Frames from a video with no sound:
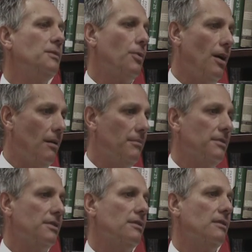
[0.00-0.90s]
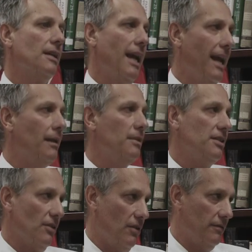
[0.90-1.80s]
problems can be
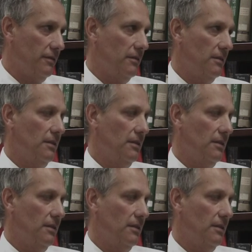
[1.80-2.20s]
solved.